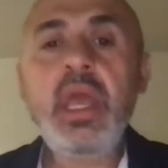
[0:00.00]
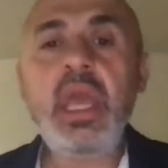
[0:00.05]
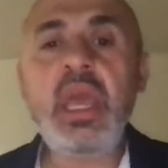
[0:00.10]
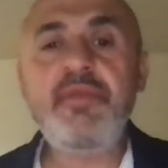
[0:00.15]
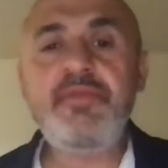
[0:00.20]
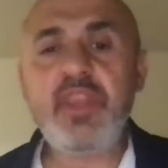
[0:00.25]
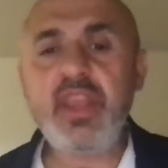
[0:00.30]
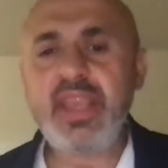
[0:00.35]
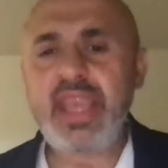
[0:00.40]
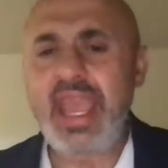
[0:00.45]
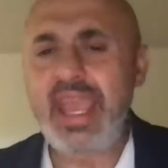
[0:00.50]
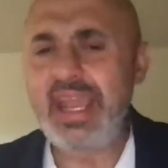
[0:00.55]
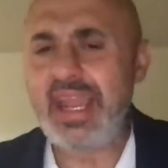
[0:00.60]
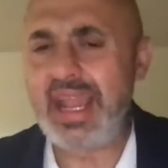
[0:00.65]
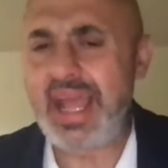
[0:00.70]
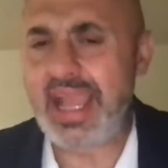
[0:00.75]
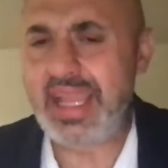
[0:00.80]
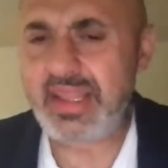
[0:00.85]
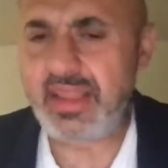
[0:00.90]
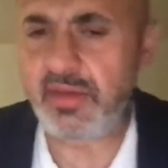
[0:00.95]
If the
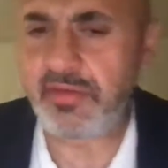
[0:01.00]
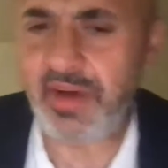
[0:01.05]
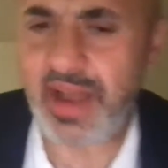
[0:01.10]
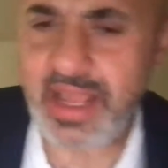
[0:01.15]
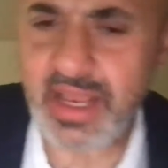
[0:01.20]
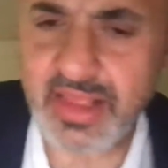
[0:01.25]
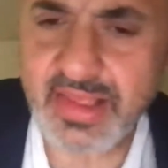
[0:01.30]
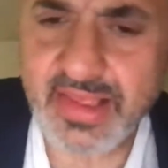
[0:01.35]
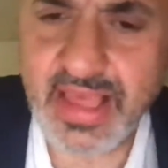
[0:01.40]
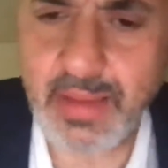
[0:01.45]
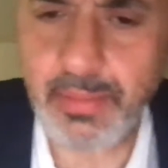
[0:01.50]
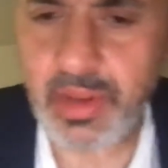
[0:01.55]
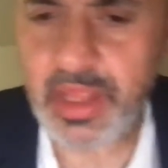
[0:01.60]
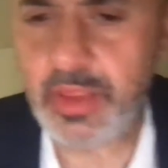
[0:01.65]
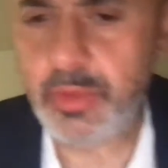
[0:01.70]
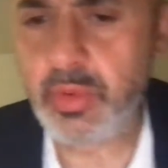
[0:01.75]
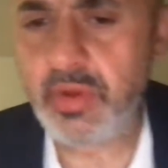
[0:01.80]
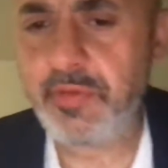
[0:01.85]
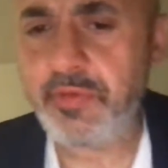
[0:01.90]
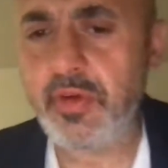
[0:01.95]
Canaanite divine assembly
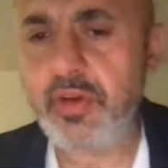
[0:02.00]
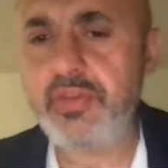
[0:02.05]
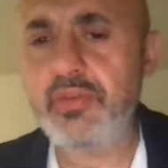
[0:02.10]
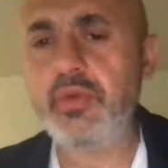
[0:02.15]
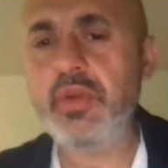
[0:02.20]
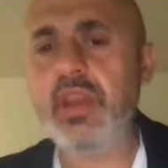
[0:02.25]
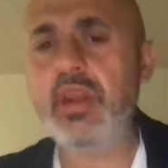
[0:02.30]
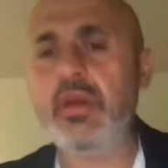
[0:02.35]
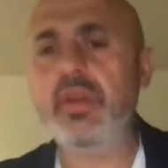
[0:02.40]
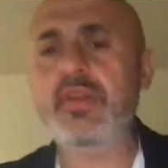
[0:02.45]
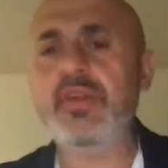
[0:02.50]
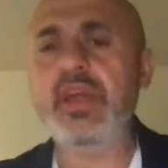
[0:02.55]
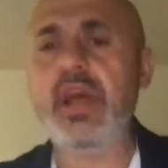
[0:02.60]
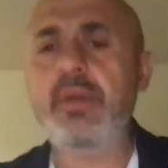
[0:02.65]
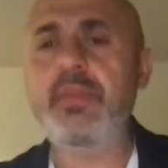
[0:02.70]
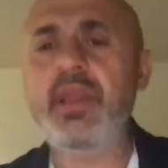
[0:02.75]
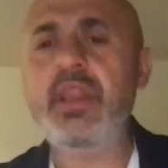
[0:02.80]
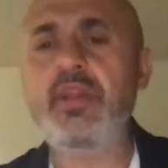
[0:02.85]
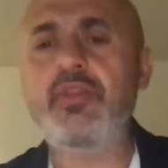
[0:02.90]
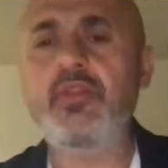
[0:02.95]
is referred to here in
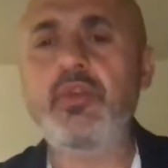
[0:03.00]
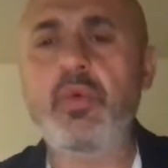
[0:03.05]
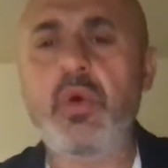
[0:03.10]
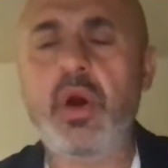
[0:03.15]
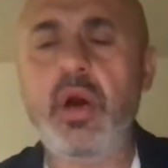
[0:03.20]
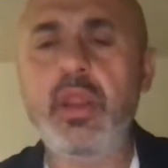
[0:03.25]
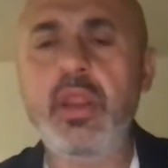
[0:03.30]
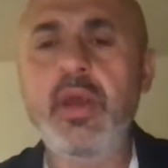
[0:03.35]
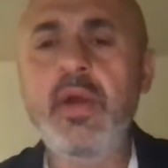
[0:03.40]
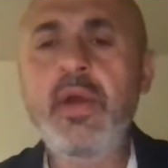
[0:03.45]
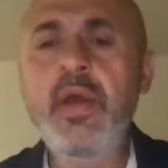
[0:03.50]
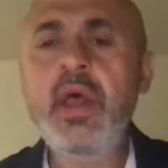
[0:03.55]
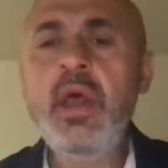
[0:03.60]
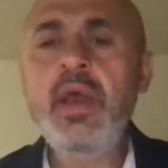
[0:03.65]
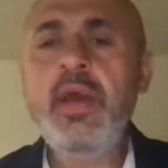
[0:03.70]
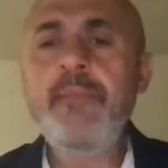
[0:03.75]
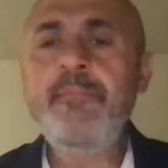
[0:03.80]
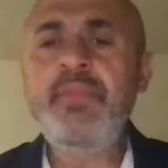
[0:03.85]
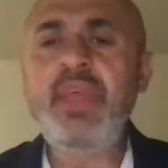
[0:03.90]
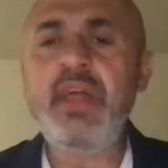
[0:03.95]
Psalm 82.1,
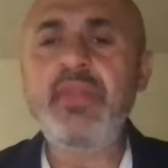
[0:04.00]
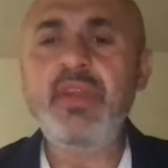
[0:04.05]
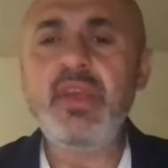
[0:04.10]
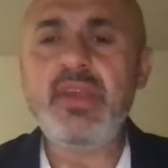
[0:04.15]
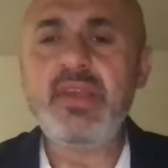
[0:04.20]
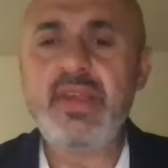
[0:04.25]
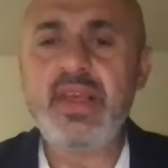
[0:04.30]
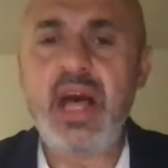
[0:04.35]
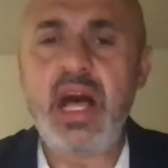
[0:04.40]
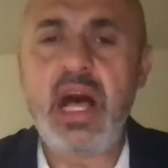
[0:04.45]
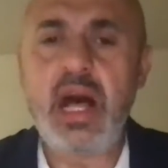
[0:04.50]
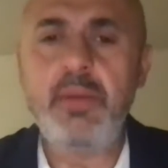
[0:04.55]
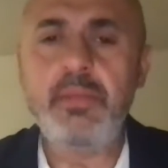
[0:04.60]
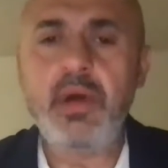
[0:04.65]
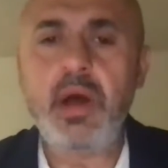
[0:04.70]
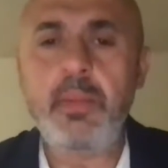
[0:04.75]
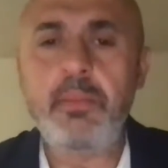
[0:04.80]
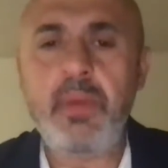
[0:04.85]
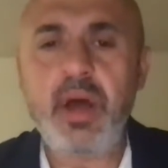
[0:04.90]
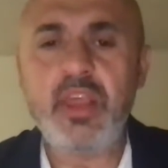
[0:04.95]
then the
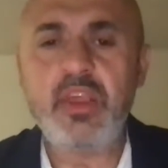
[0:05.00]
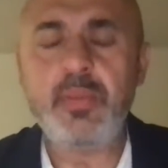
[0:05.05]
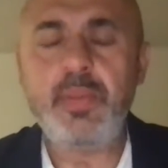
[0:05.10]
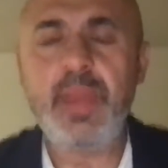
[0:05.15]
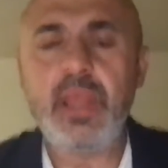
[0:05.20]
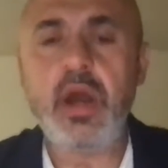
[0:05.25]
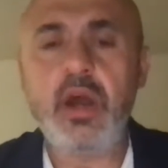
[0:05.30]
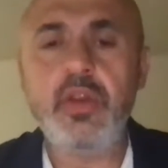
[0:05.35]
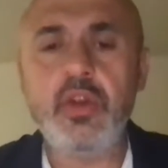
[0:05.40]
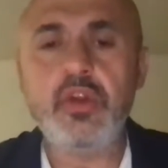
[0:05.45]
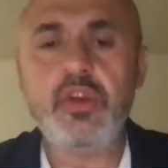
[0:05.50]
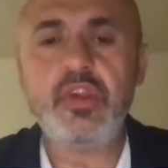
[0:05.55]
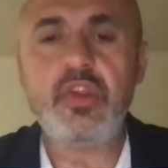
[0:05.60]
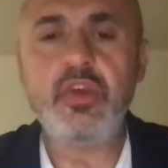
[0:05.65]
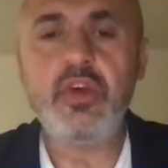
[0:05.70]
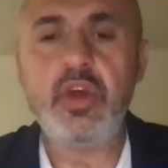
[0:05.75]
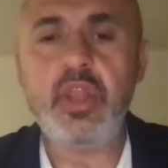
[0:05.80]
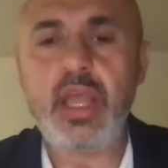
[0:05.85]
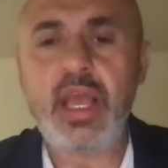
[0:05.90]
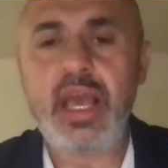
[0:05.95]
psalm must be
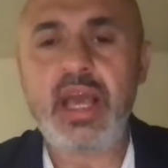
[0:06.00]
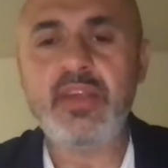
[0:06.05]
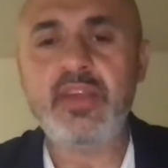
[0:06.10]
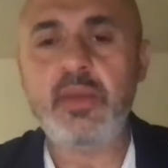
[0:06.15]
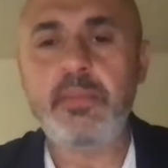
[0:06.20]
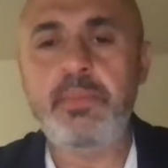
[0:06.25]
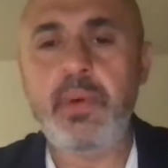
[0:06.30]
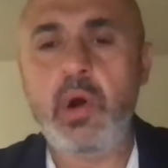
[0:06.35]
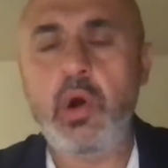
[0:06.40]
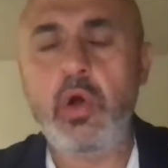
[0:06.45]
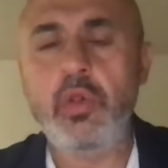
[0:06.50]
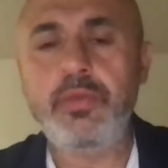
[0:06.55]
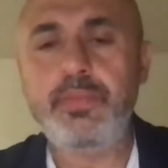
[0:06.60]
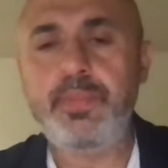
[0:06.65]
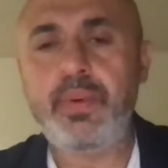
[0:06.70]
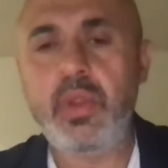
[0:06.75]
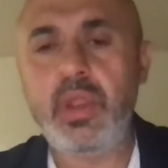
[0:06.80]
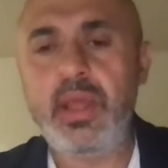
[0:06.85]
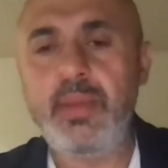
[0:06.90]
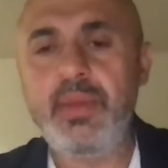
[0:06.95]
understood as a
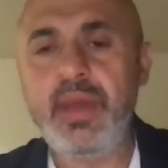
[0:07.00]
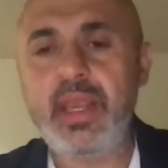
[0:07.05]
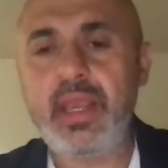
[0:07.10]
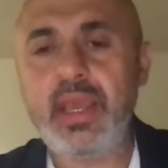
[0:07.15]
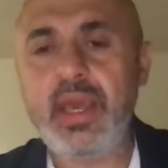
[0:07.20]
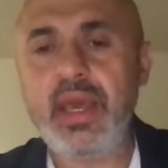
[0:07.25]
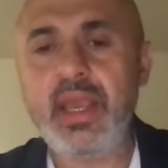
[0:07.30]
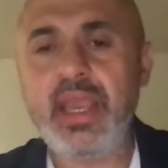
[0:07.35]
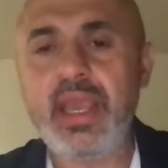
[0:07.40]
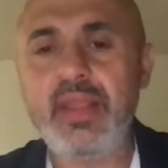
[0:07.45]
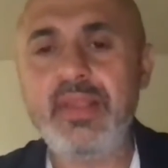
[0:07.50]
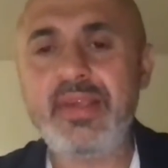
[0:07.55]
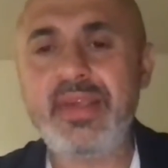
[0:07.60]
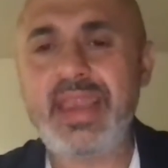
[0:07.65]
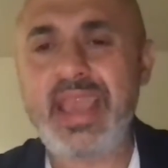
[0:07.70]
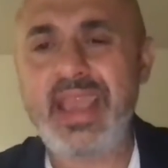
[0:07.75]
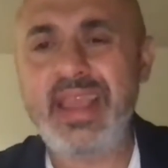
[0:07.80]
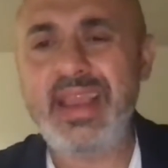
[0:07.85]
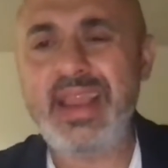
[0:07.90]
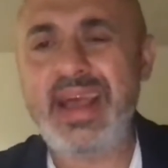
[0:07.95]
bold polemic
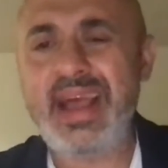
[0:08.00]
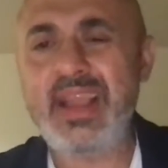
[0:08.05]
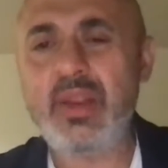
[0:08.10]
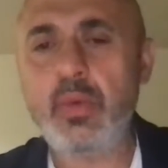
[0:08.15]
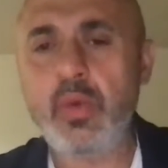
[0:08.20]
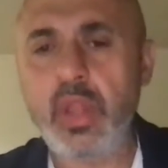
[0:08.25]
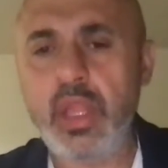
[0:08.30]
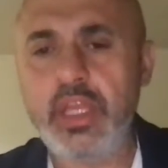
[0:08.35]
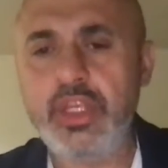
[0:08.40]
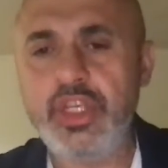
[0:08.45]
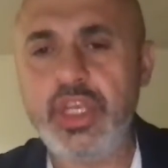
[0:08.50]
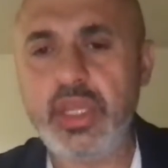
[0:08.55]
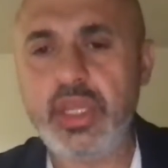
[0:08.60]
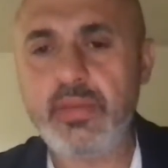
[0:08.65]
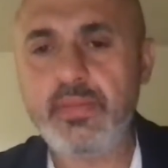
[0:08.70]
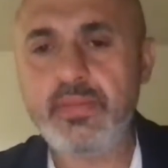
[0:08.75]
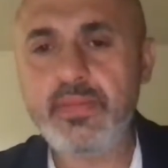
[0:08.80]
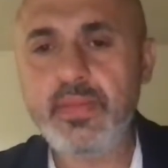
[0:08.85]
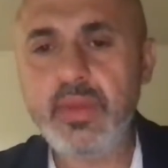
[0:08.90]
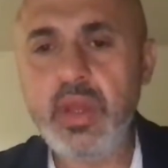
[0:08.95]
against Canaanite
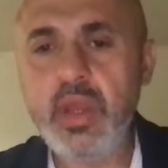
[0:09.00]
religion.